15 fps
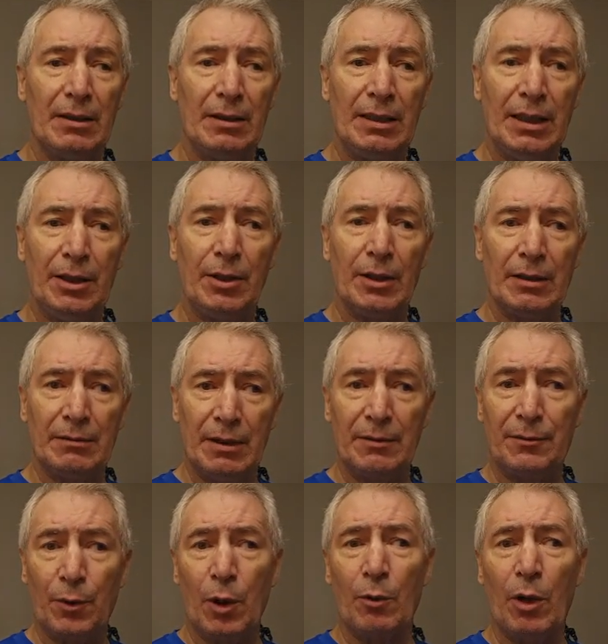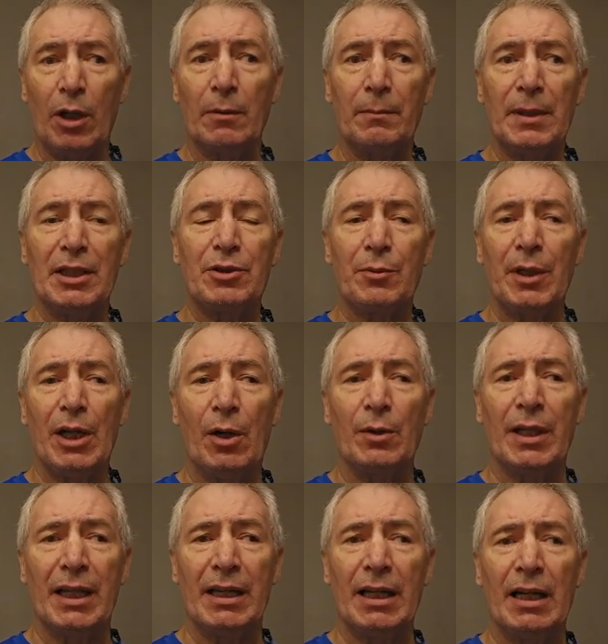Here in Fort Walton Beach, we
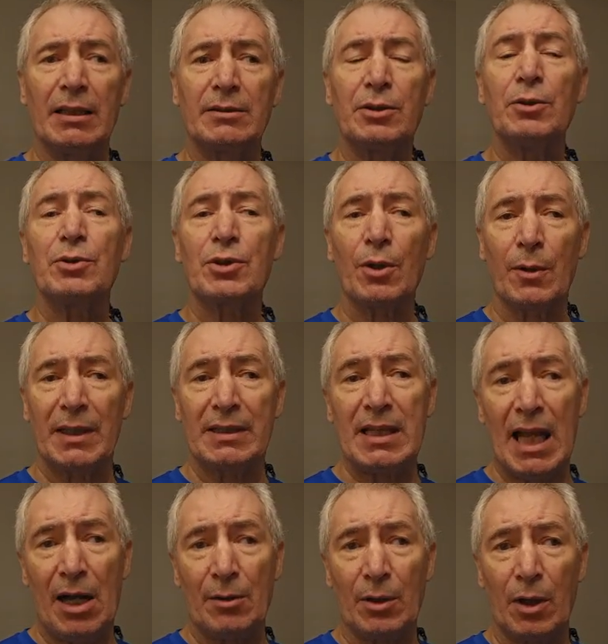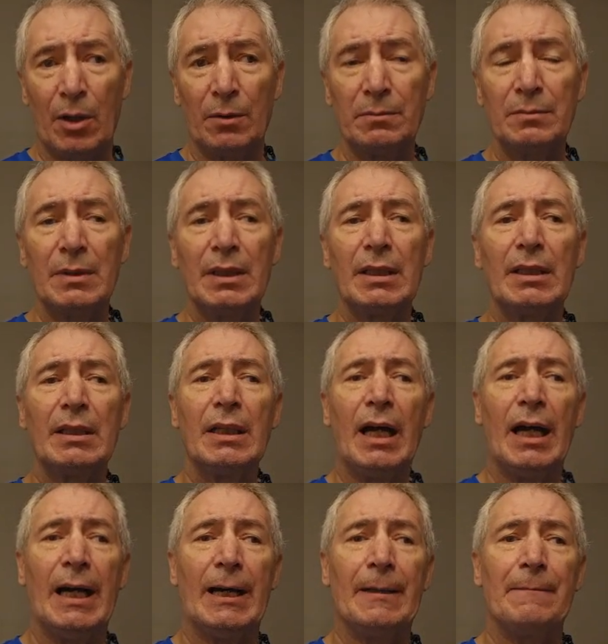own a 2-story townhome.
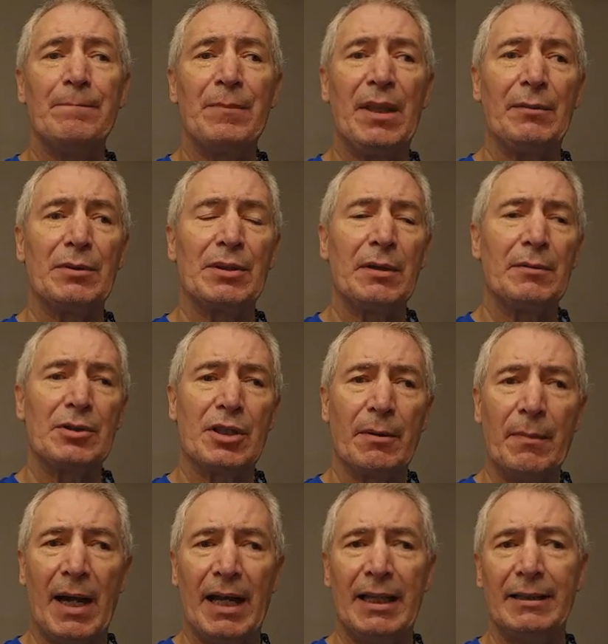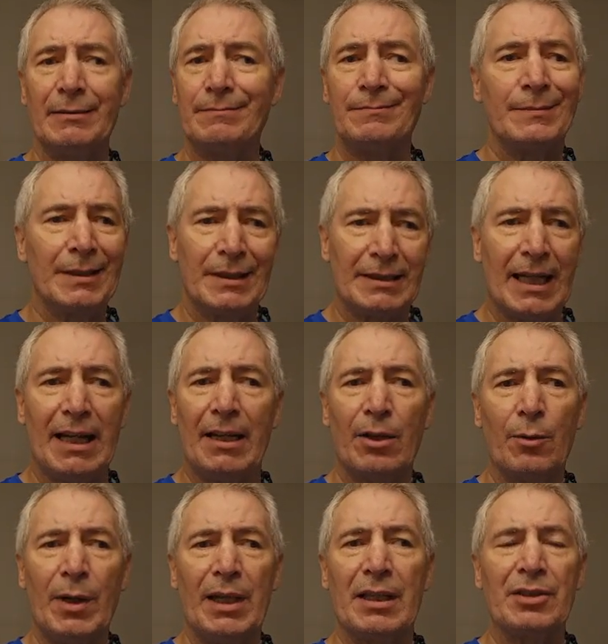It was my kind of the
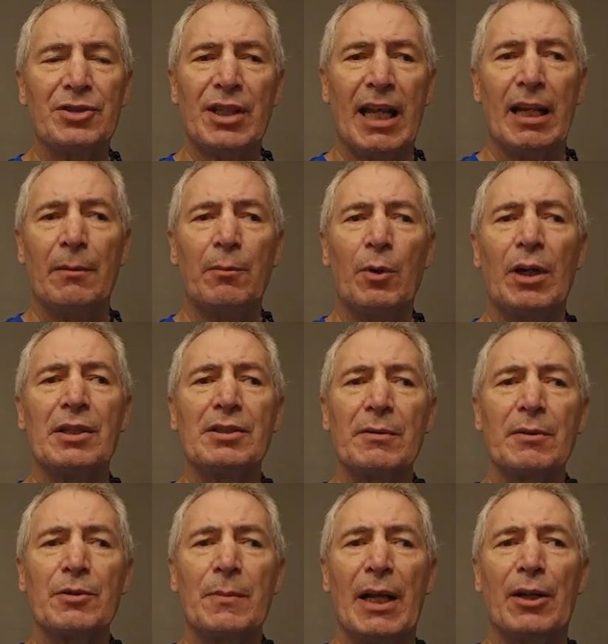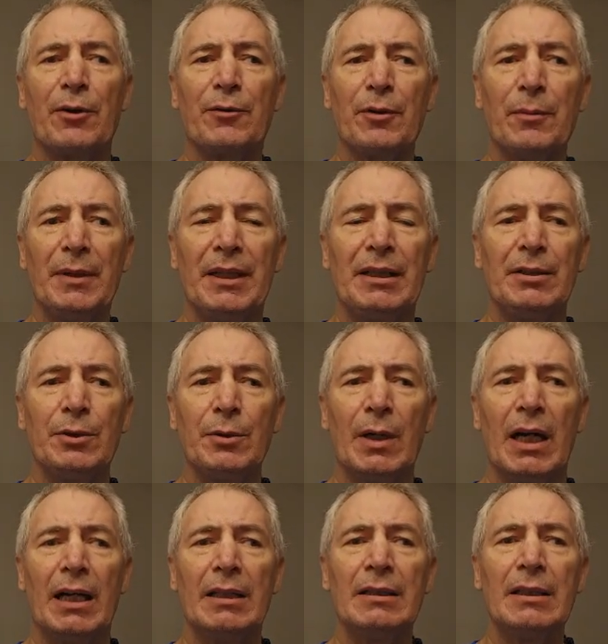way the setup was. It was better for me
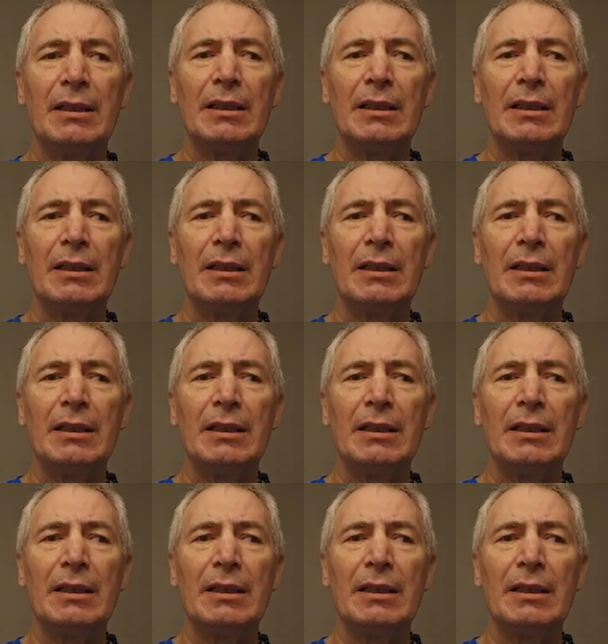to